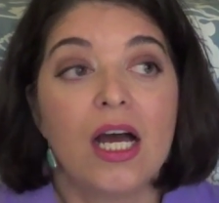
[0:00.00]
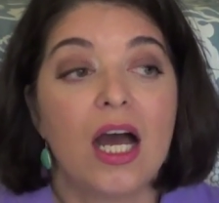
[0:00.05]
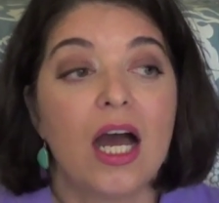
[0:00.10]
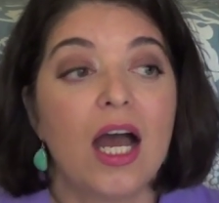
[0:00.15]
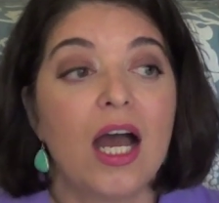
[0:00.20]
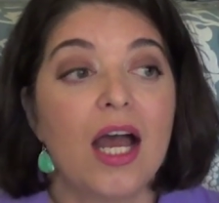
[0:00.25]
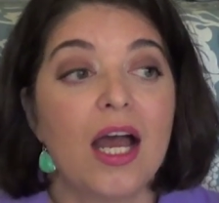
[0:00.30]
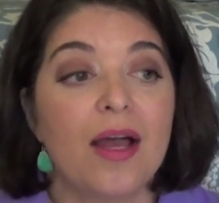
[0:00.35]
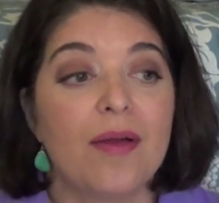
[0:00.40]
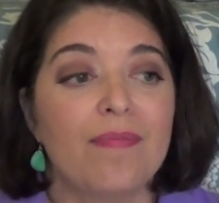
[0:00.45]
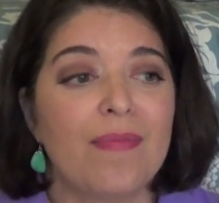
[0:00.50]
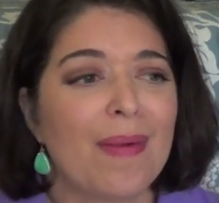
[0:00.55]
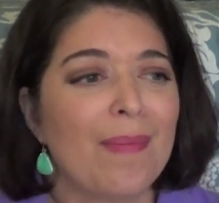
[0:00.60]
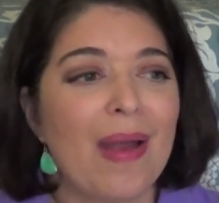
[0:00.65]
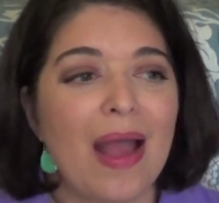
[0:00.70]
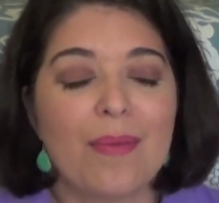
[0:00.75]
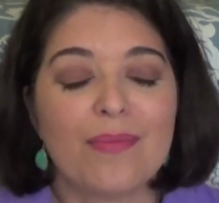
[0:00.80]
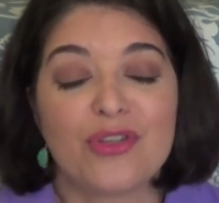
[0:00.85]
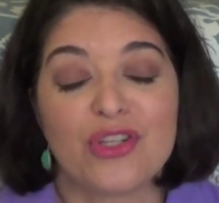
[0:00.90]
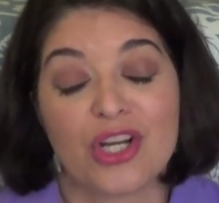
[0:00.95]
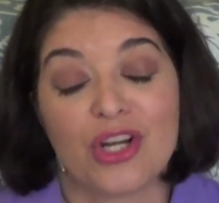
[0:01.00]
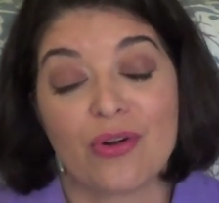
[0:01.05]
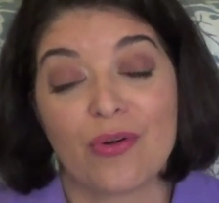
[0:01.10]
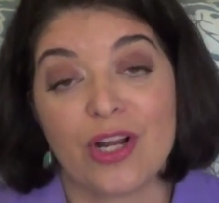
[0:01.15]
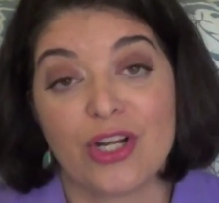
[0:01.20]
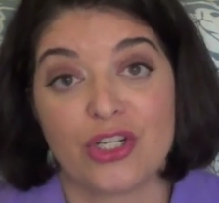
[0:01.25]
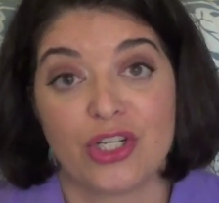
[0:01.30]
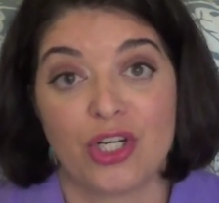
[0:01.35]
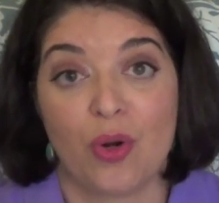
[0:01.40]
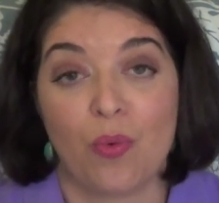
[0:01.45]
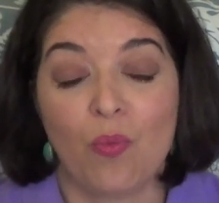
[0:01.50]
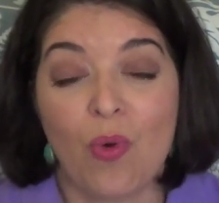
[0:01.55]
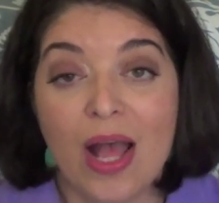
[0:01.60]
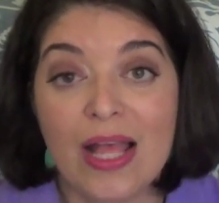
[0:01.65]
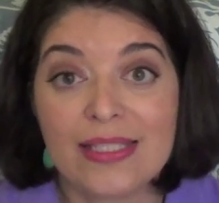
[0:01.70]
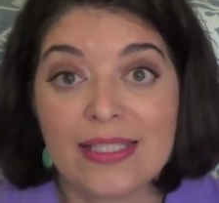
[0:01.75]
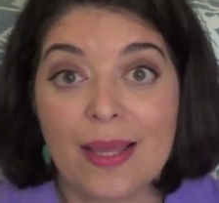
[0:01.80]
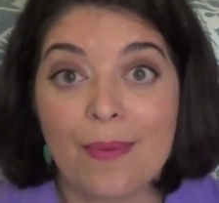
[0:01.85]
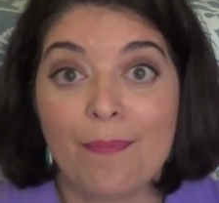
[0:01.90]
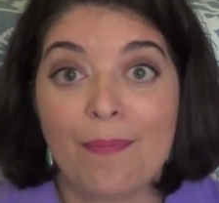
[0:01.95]
My mom's generation it
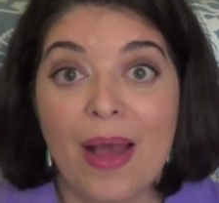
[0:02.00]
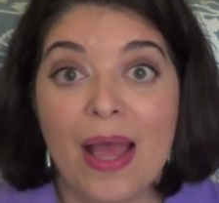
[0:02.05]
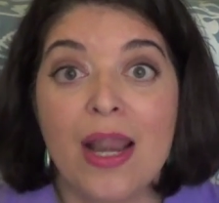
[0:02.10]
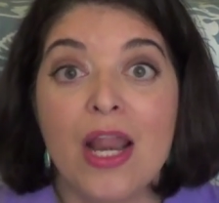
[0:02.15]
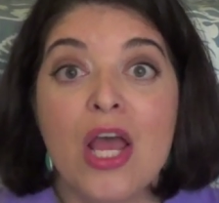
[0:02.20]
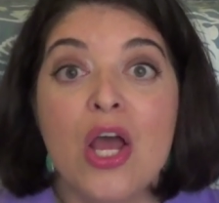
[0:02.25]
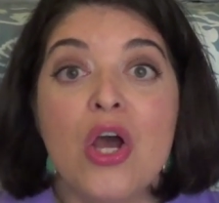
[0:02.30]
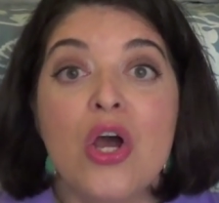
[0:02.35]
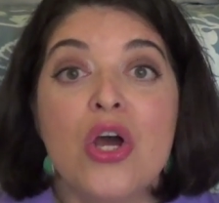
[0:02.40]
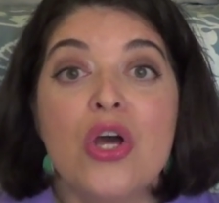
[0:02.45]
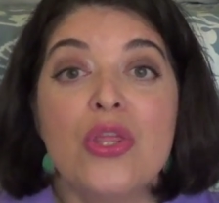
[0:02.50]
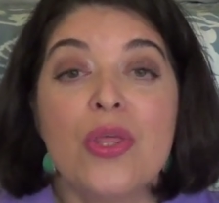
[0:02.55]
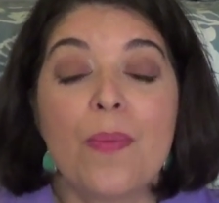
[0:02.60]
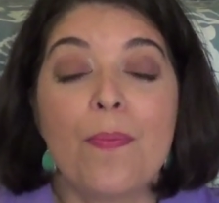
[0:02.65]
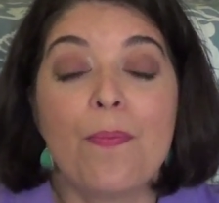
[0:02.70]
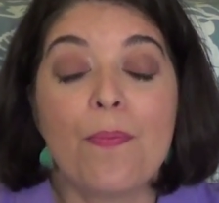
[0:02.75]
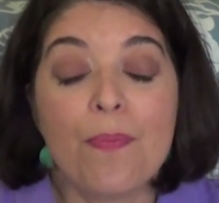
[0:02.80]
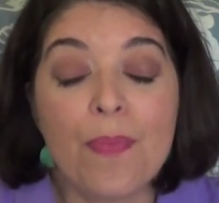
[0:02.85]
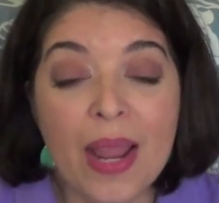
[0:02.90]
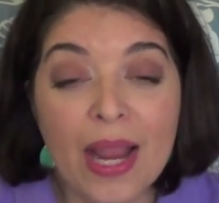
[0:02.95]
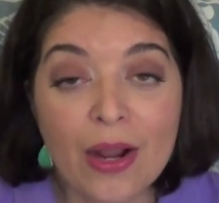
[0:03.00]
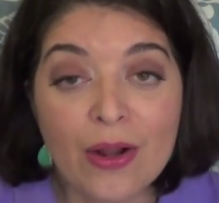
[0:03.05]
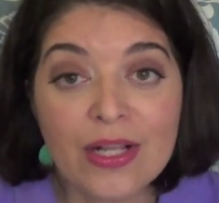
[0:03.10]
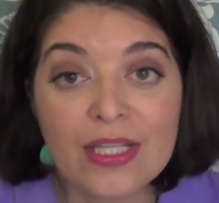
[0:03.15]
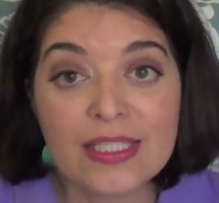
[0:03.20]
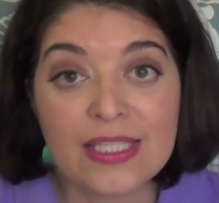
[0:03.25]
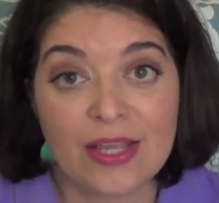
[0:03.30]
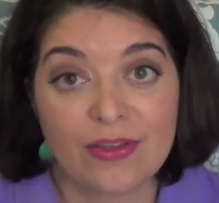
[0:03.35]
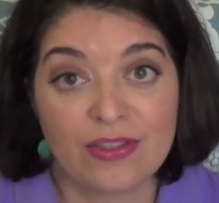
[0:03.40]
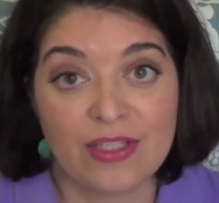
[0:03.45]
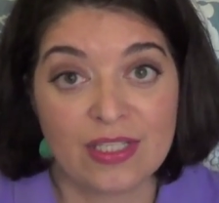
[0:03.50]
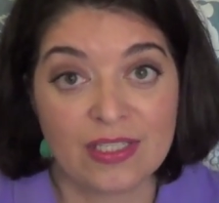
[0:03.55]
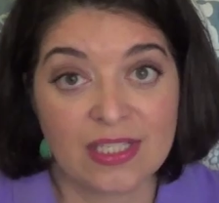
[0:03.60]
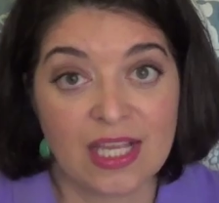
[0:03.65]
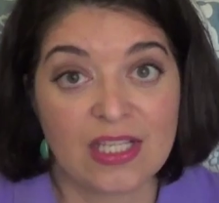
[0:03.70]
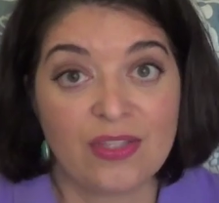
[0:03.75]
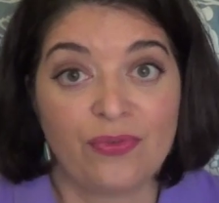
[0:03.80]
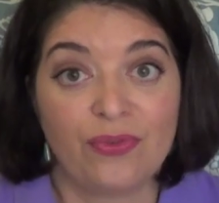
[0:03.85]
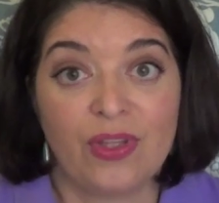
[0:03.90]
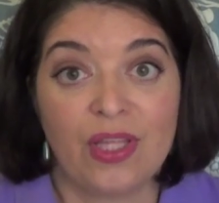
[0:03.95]
wasn't, but the parents that
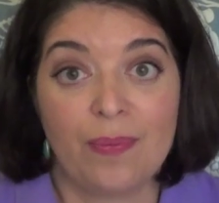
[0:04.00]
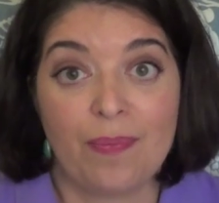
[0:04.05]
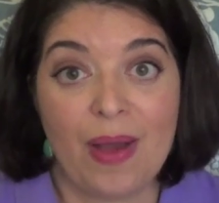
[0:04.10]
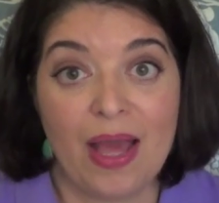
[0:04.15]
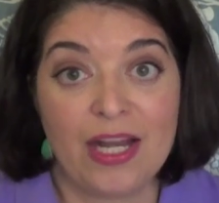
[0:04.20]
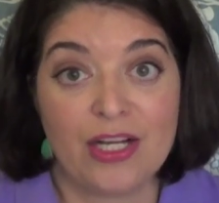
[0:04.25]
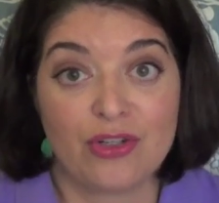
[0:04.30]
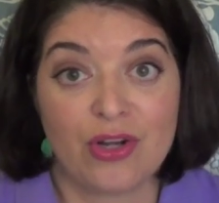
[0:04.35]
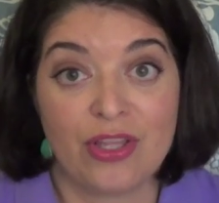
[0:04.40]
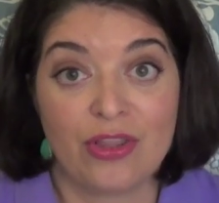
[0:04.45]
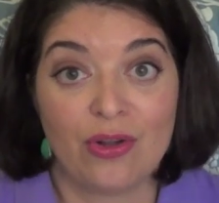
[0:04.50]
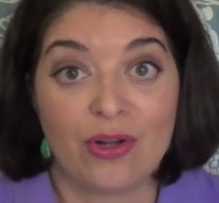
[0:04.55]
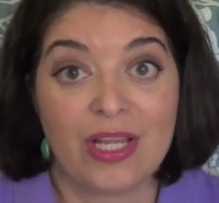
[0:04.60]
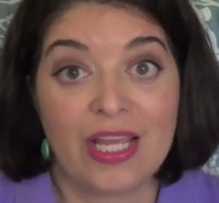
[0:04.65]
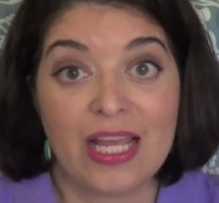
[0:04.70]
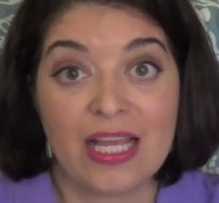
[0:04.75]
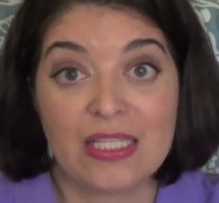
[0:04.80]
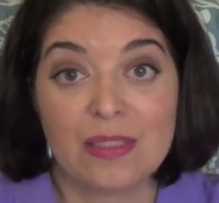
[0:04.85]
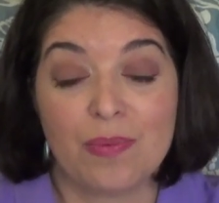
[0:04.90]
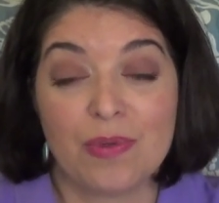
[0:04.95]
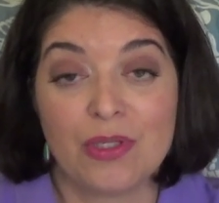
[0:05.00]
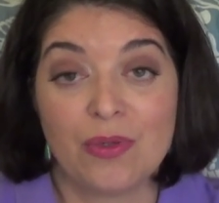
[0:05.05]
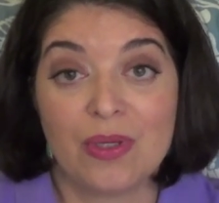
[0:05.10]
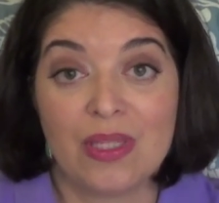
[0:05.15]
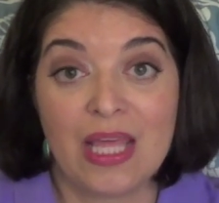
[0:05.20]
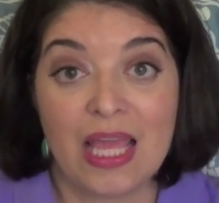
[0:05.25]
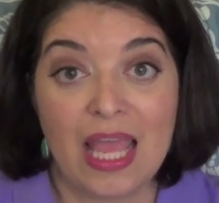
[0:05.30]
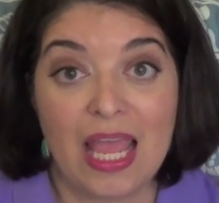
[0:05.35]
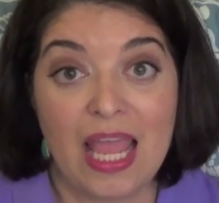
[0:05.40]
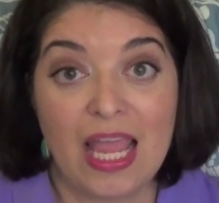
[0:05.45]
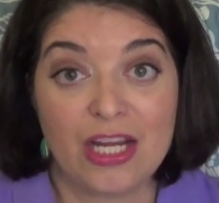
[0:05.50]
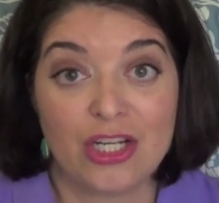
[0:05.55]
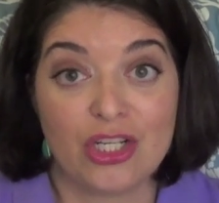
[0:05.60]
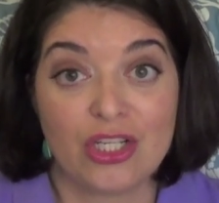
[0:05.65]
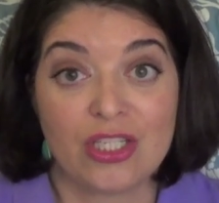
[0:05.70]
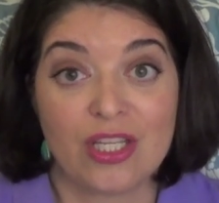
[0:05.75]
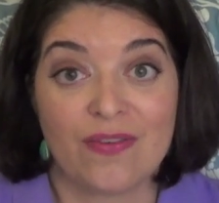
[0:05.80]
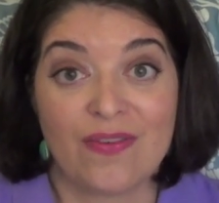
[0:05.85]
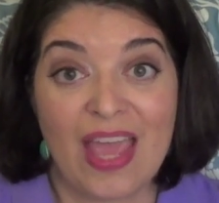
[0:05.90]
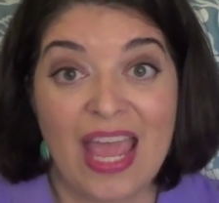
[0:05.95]
successfully potty trained their kids between the
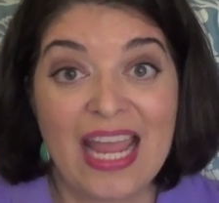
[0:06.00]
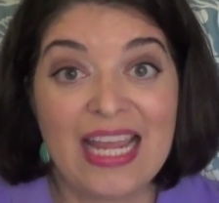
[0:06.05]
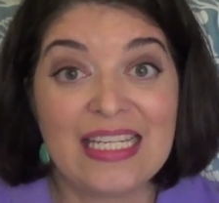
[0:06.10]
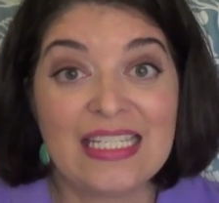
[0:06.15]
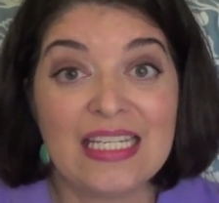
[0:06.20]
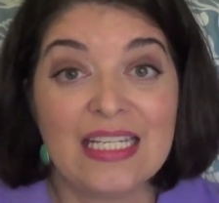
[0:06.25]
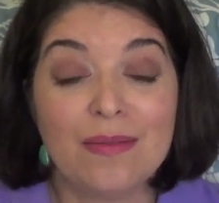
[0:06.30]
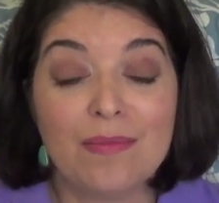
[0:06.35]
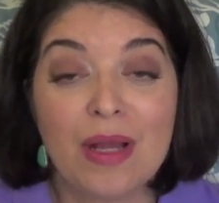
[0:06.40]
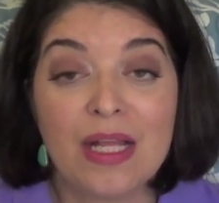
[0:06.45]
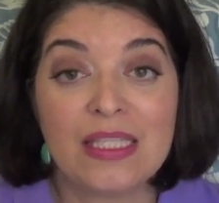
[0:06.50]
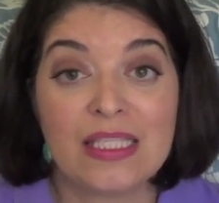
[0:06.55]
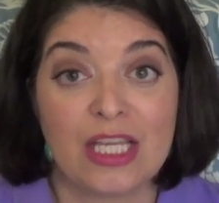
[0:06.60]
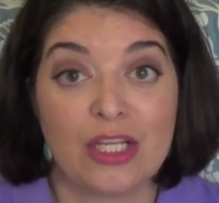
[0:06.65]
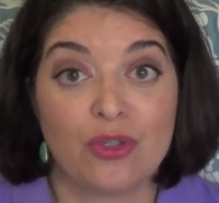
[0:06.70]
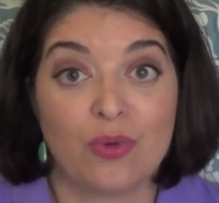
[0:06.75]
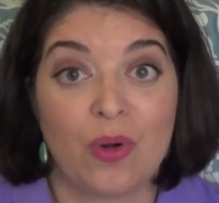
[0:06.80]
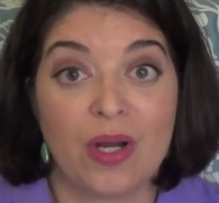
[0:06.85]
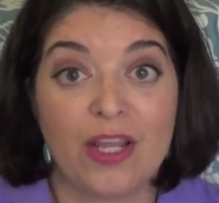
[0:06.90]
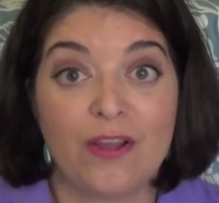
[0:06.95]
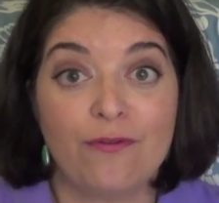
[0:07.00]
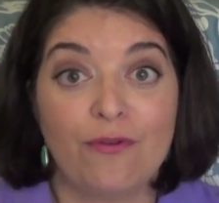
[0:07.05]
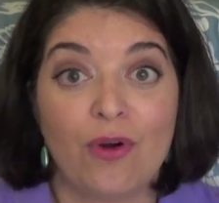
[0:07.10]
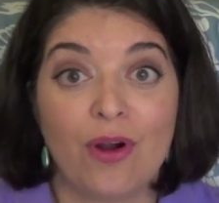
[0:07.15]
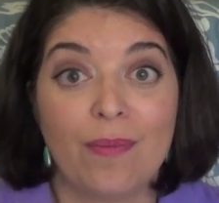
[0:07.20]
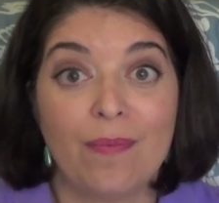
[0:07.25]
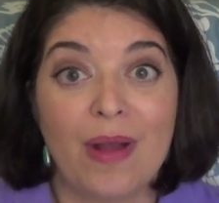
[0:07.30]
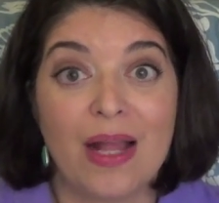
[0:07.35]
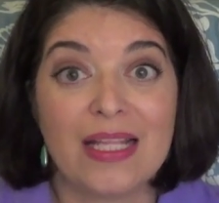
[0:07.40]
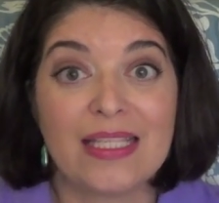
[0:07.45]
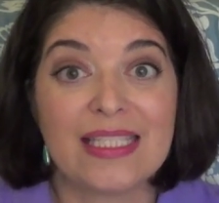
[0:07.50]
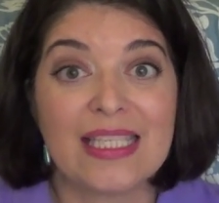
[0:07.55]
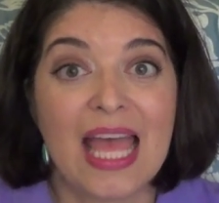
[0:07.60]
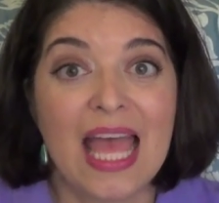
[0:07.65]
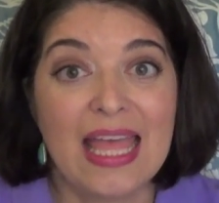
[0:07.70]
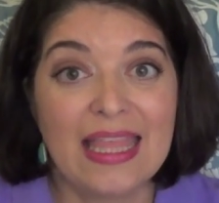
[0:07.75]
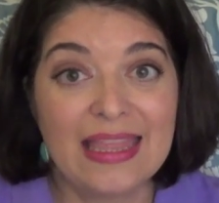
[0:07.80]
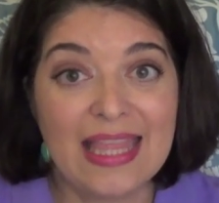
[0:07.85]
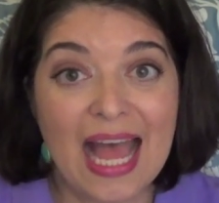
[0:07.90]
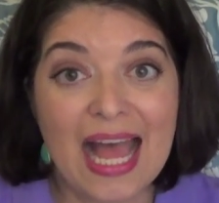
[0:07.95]
ages of 18 months and 24 months,
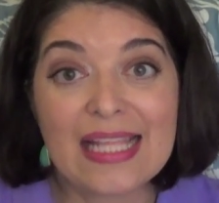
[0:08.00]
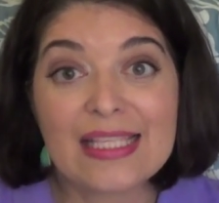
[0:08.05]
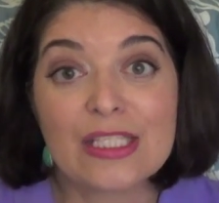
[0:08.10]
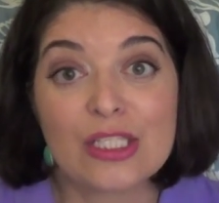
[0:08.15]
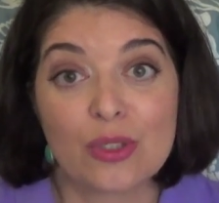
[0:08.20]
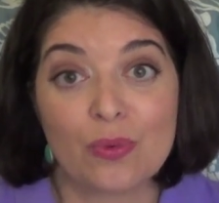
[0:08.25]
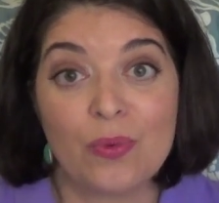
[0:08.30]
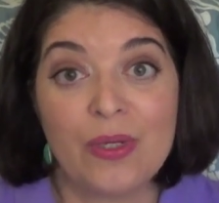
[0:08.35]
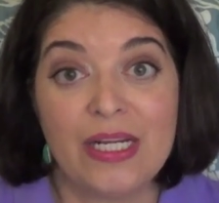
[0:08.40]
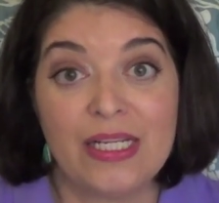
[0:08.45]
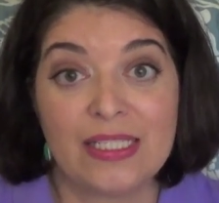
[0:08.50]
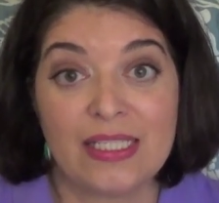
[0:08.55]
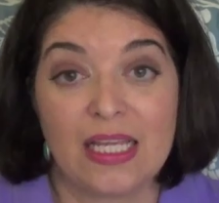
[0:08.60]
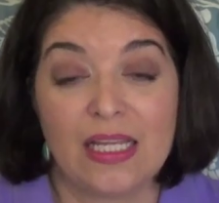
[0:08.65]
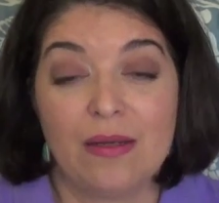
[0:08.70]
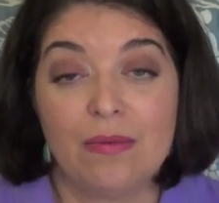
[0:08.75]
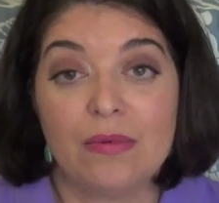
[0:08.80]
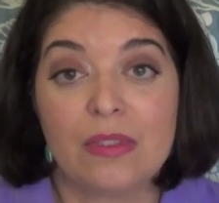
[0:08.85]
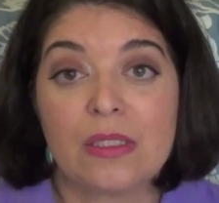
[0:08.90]
that's the reason.